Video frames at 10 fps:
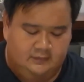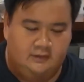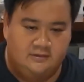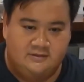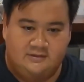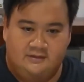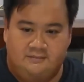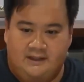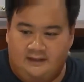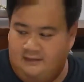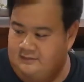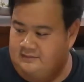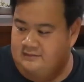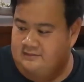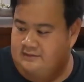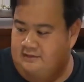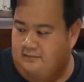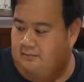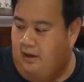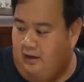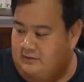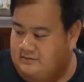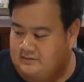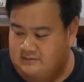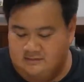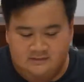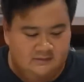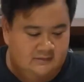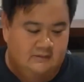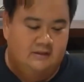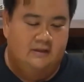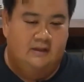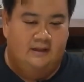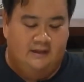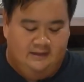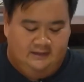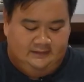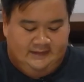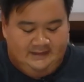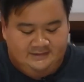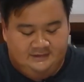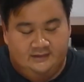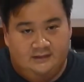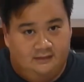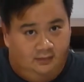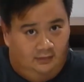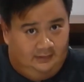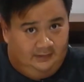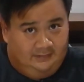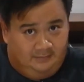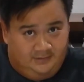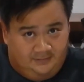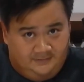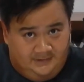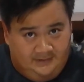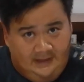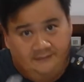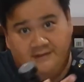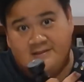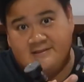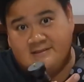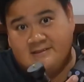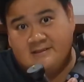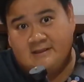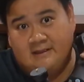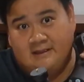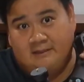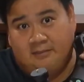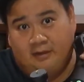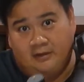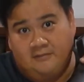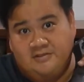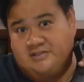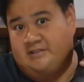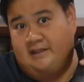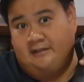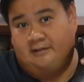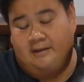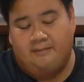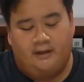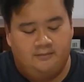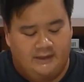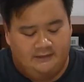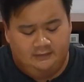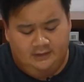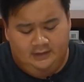Close the Xeon box, and attach it. All the gimbals of Xeon have this at the bottom, which is a tripod mount.